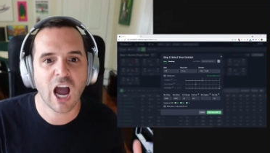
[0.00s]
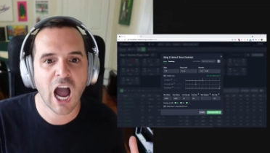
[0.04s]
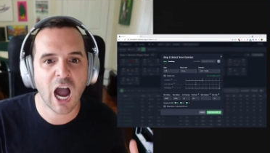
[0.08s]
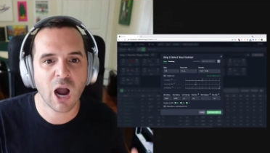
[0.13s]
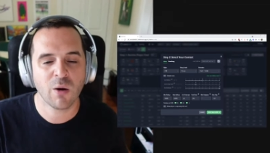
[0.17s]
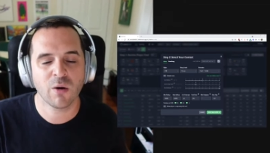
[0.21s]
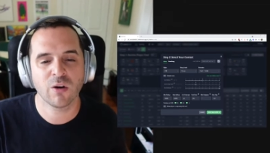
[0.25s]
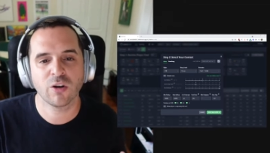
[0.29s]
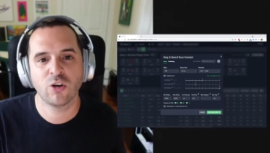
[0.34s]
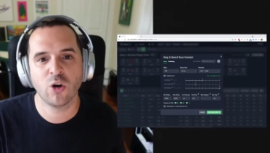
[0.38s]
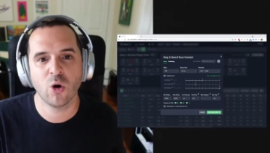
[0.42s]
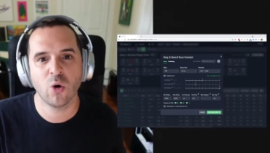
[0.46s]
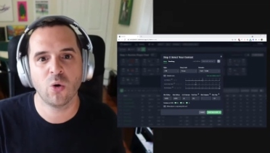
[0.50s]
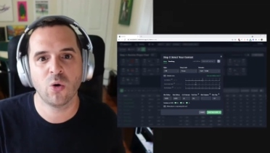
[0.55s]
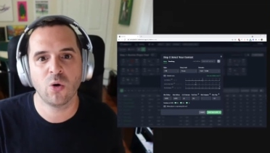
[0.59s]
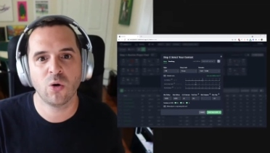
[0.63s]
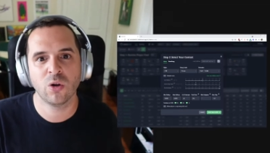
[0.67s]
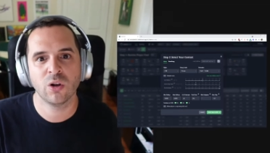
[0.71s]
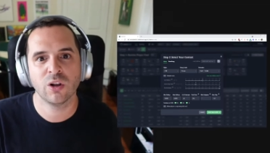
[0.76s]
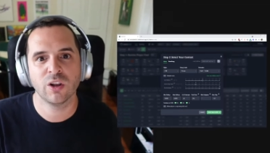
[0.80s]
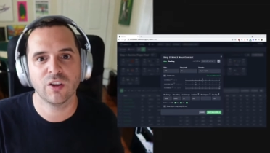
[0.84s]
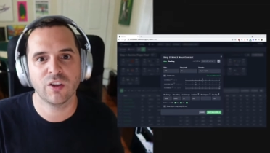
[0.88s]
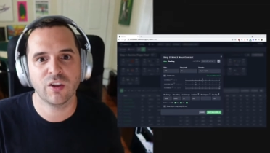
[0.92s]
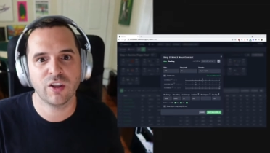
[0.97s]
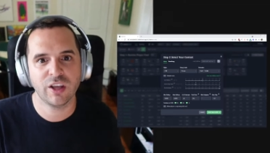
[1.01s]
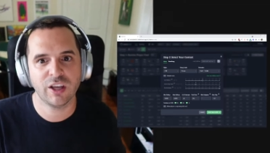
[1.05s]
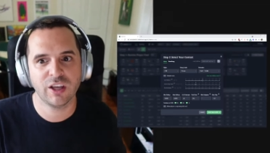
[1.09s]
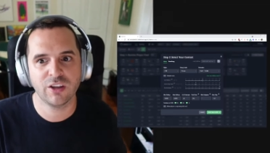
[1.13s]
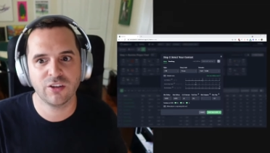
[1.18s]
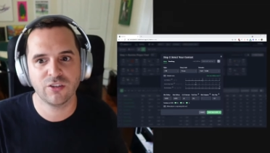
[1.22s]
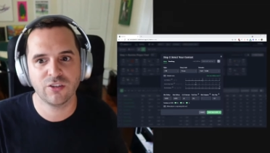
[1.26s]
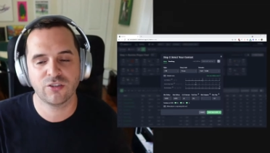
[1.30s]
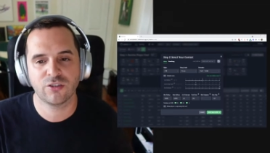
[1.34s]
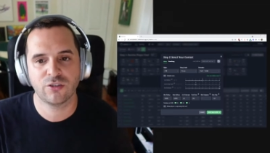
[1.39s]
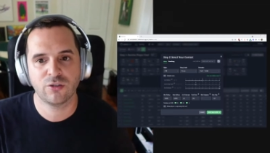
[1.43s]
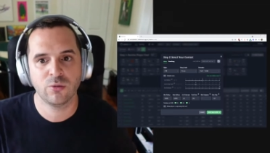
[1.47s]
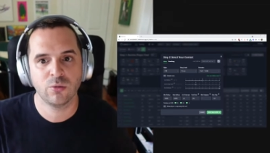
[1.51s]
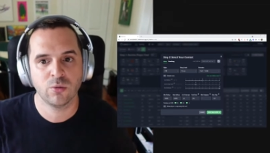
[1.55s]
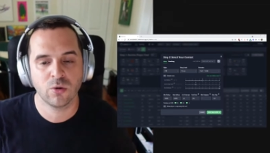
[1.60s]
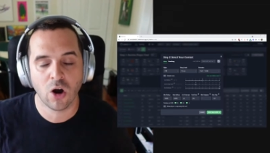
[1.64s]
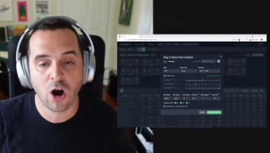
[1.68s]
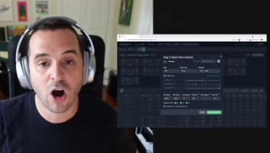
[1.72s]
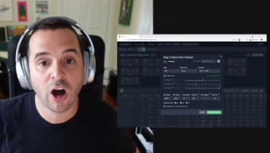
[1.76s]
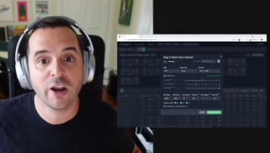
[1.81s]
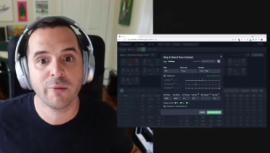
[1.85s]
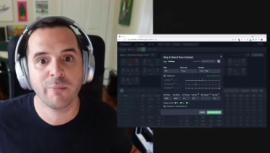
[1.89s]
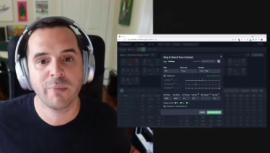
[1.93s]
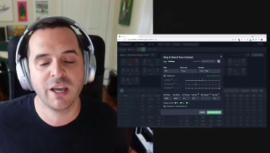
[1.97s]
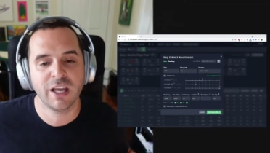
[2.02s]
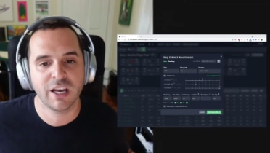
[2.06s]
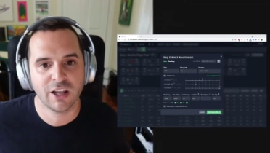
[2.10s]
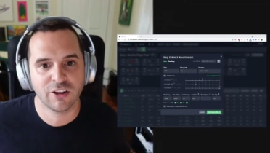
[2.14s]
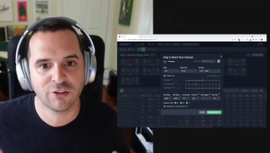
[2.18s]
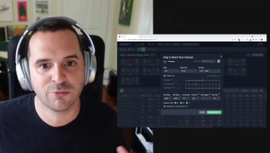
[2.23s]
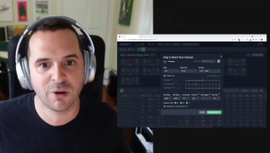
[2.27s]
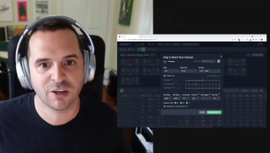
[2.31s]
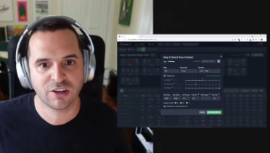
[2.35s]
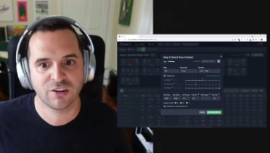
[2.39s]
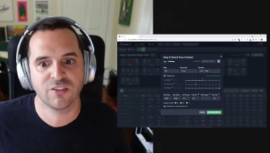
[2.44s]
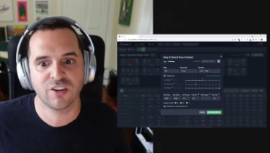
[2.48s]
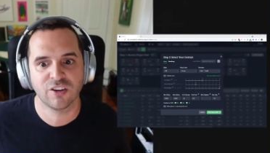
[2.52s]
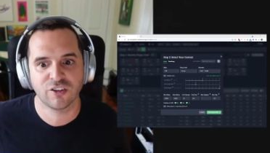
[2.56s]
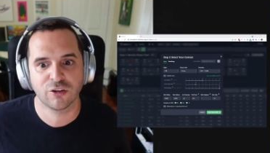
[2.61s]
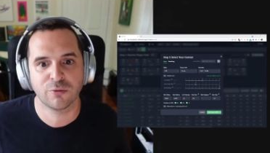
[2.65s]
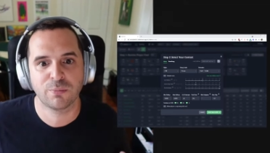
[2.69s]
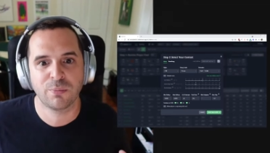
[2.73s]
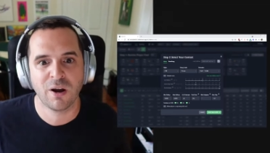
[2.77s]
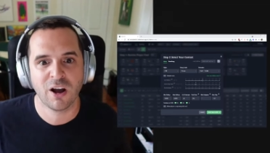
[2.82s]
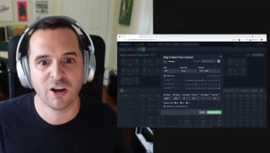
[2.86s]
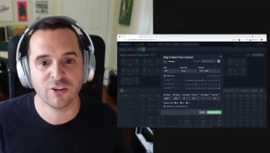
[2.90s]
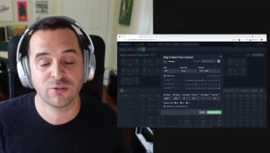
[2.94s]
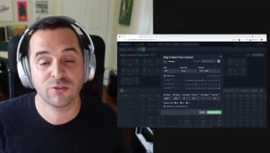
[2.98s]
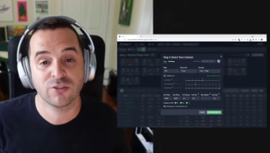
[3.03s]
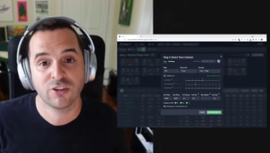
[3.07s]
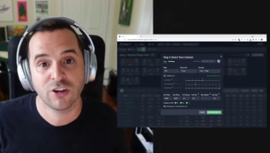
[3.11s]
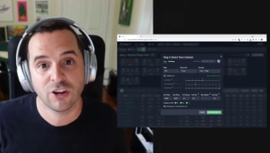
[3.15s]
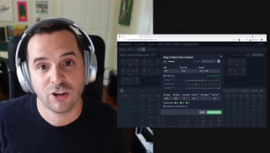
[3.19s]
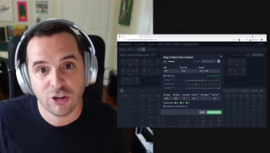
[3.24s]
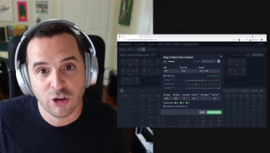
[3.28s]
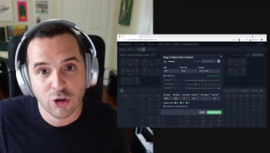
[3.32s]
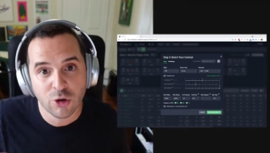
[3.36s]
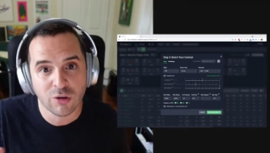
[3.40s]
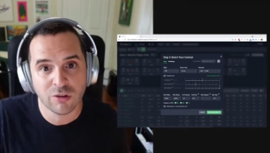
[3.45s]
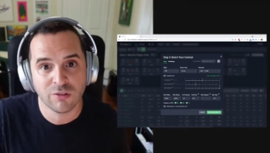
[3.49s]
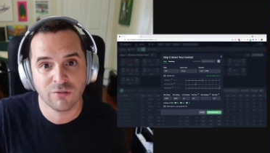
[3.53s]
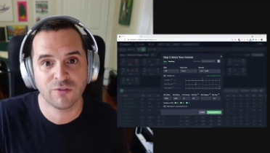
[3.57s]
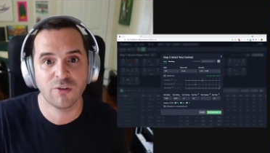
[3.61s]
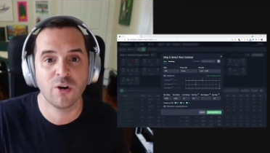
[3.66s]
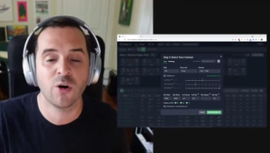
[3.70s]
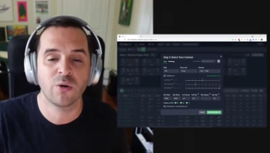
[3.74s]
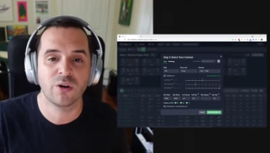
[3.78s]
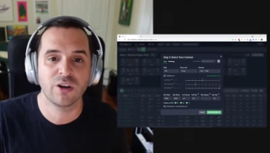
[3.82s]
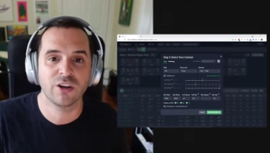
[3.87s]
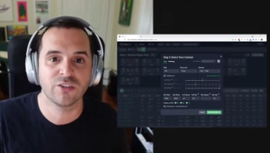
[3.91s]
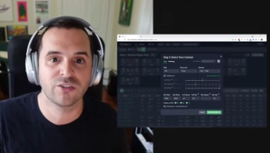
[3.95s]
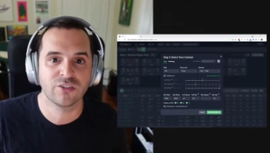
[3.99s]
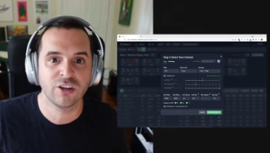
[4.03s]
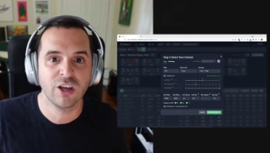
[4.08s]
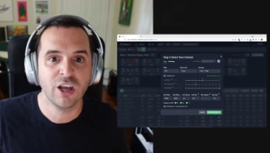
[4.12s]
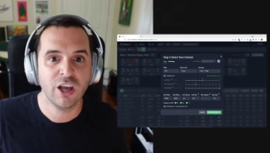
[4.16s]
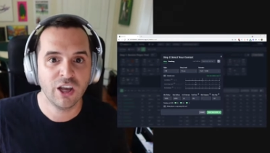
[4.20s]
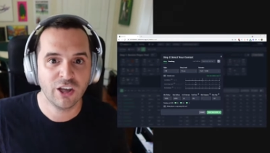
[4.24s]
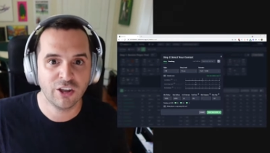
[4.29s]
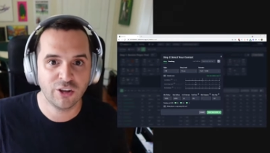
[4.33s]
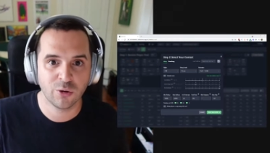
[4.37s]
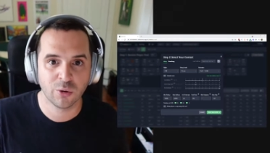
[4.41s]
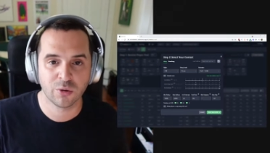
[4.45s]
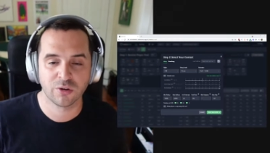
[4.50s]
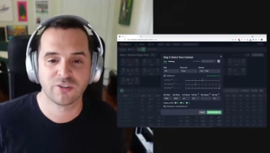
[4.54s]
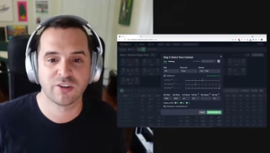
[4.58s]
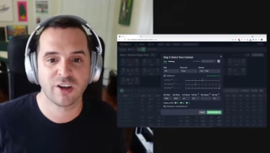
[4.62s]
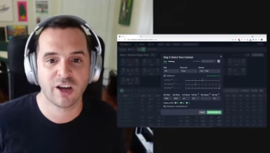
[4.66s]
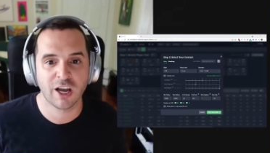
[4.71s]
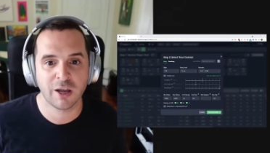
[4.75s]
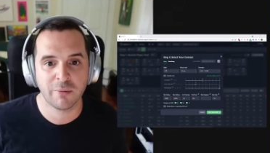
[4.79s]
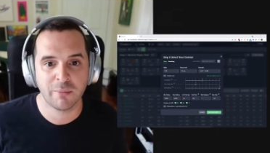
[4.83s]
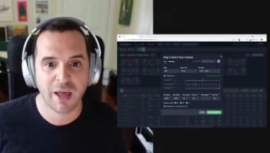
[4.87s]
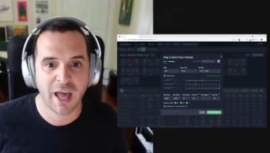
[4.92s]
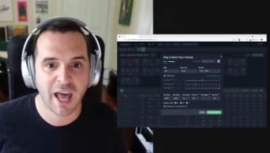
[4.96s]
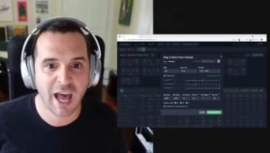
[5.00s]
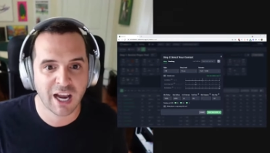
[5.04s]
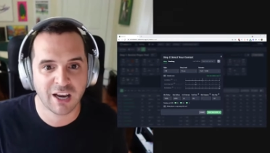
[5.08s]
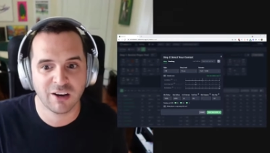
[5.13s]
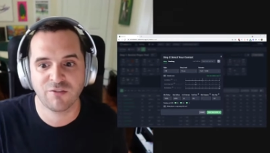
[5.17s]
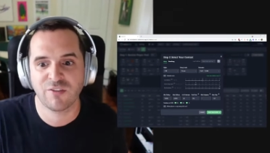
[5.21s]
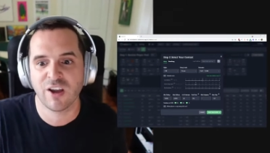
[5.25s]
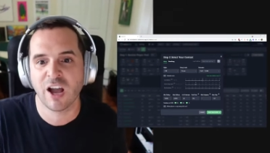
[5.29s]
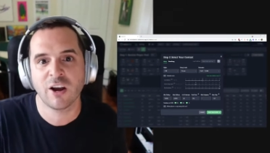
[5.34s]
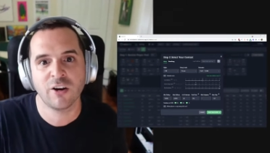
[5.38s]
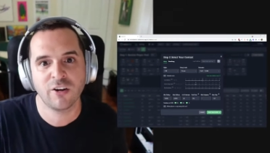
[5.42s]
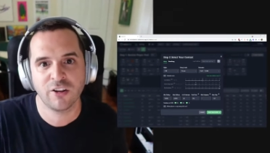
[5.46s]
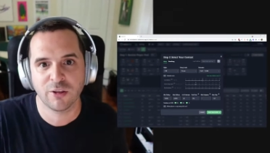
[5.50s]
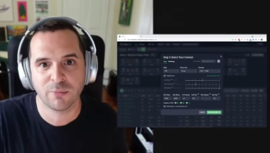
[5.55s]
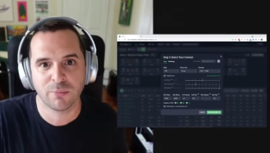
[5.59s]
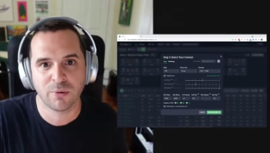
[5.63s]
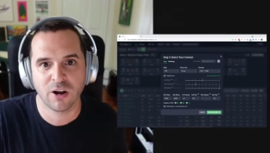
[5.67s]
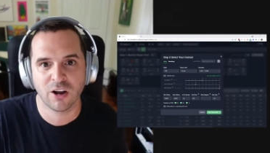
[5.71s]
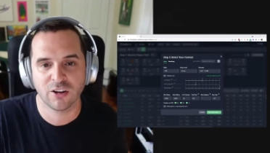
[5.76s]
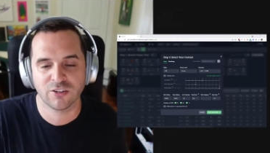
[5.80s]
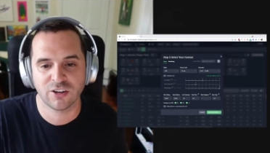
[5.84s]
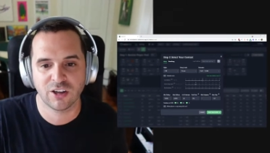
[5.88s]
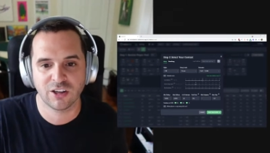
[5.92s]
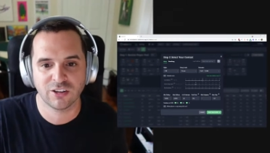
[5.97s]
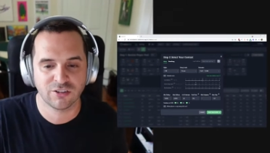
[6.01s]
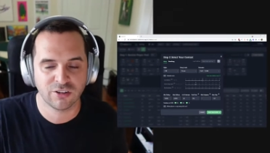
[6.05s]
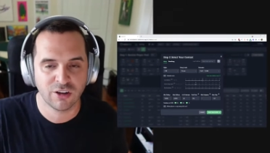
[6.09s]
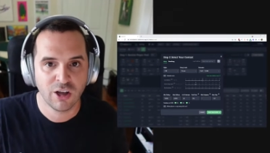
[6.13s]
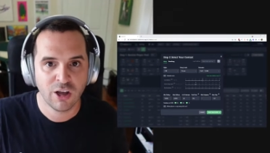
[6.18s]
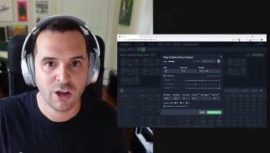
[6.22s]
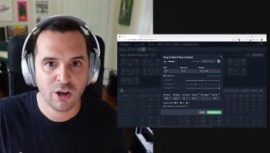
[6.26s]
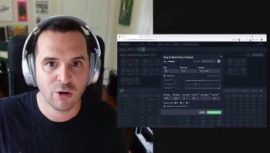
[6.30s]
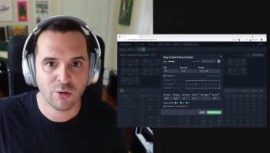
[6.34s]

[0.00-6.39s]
our goal is to automate as much of this as possible so that you can focus your time adding value to the process